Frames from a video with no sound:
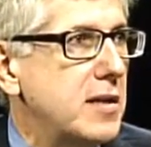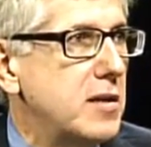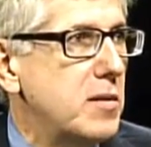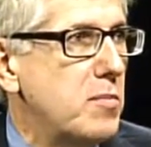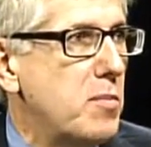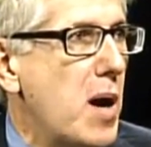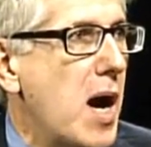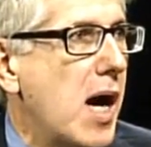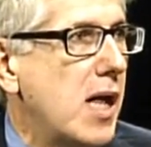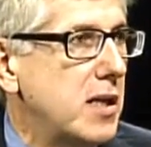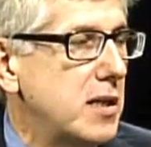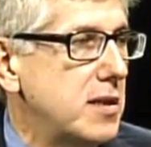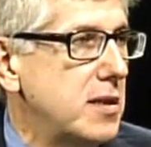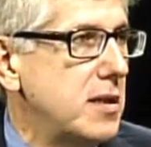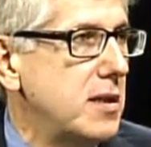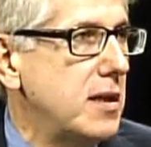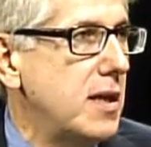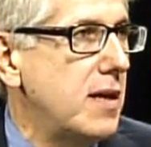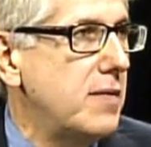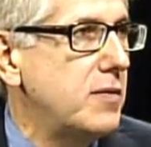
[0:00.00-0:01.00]
at the policy
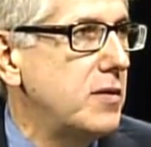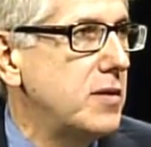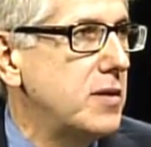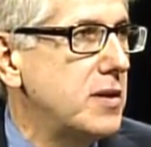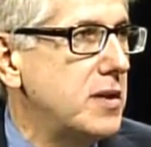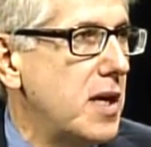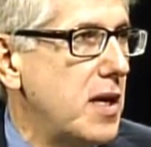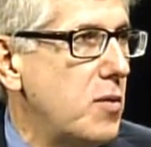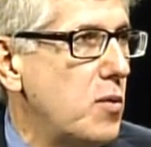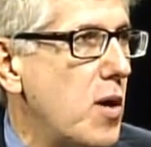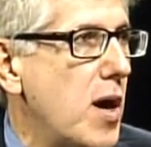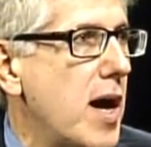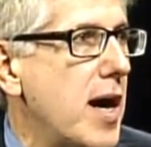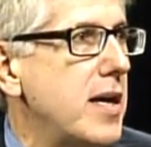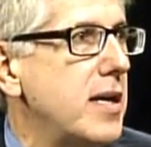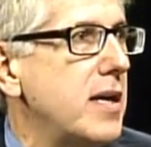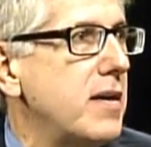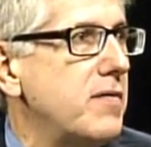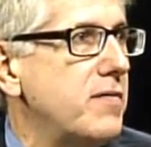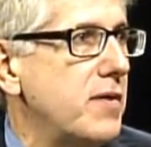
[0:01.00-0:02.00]
level,
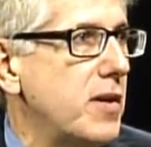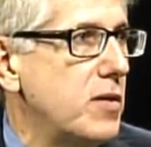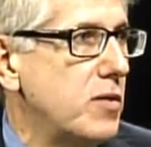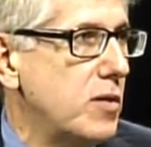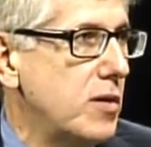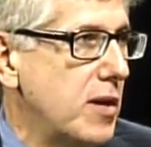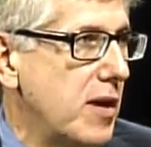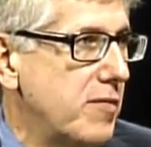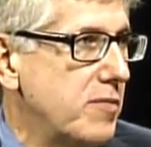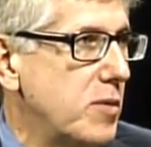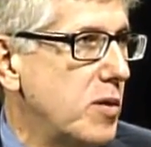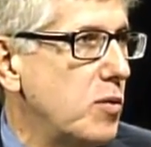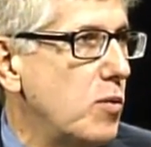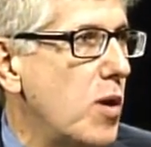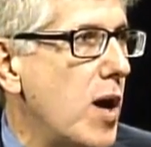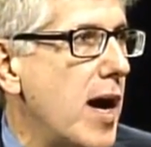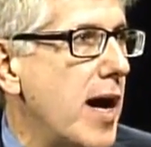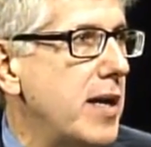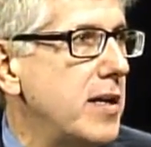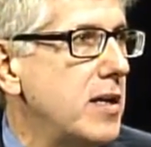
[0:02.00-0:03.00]
statewide and federal government
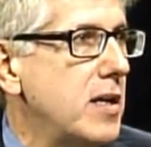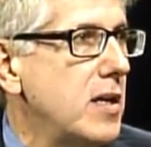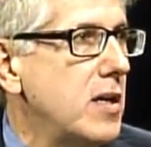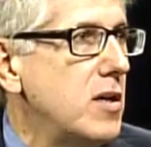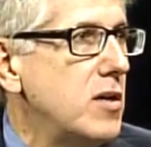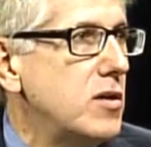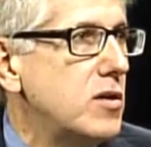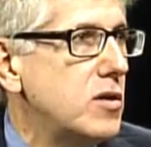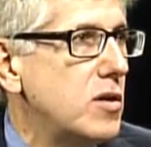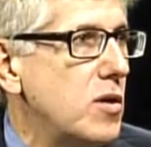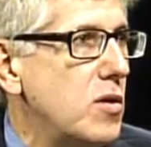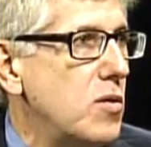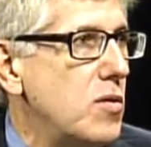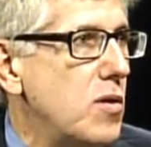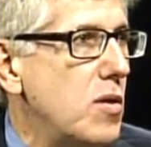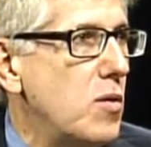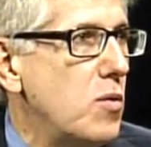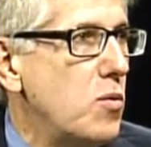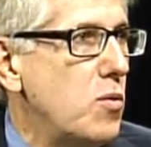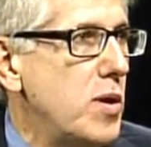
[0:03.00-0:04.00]
wide, so
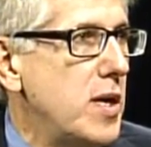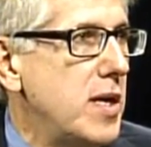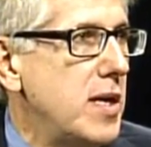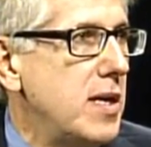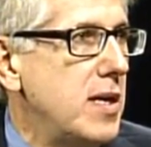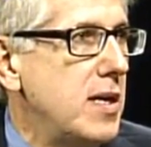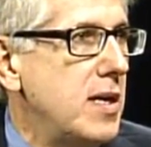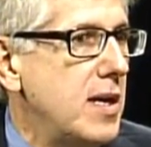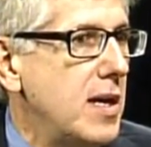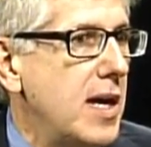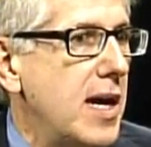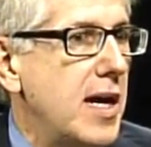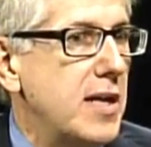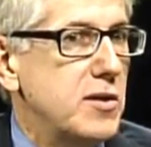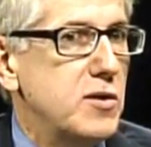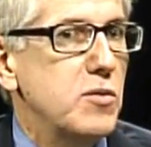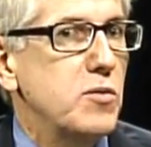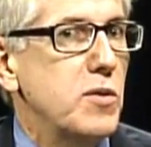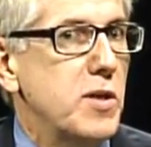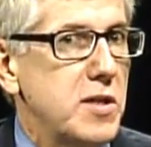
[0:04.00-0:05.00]
that we, as
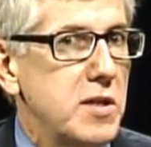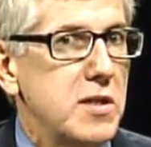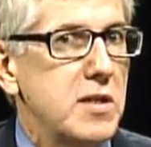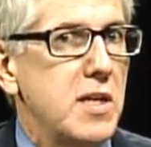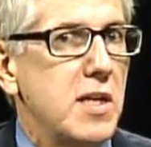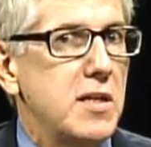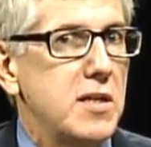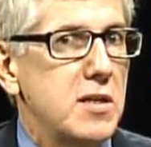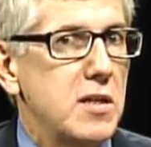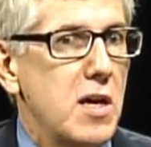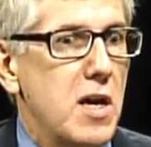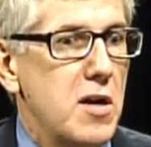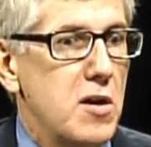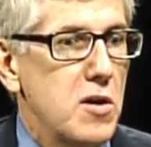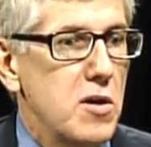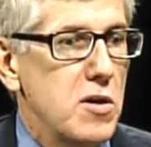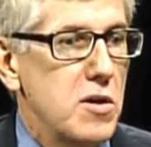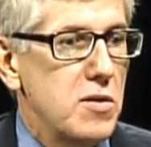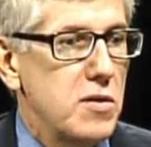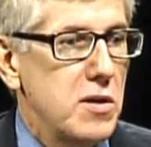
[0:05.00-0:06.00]
the richest nation on
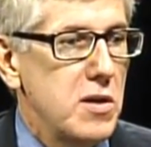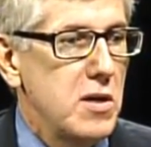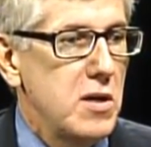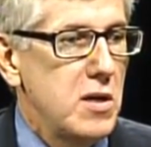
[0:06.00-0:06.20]
earth,